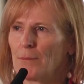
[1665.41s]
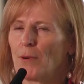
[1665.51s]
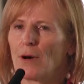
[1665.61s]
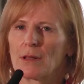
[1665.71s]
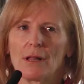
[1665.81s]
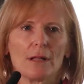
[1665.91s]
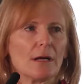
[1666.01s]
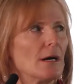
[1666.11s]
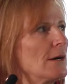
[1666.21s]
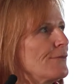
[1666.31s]
a
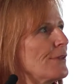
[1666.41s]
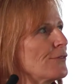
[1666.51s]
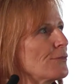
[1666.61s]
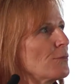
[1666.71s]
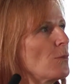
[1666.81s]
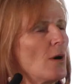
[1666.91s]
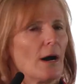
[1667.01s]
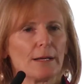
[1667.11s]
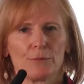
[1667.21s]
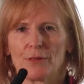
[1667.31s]
bottle of this
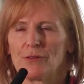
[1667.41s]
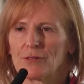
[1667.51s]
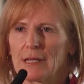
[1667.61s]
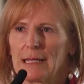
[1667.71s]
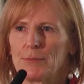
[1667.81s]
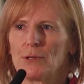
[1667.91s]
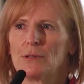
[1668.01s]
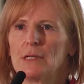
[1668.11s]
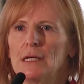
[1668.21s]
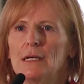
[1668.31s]
wine with this
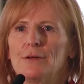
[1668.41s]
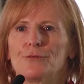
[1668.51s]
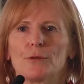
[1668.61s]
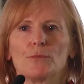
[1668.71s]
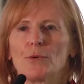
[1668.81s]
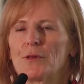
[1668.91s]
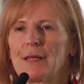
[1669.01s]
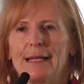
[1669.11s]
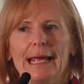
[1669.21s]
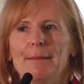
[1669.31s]
label for more
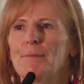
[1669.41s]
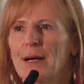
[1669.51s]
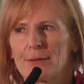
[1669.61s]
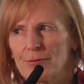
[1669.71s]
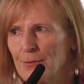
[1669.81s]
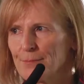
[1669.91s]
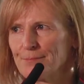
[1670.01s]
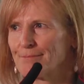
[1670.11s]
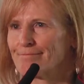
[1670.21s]
than $8.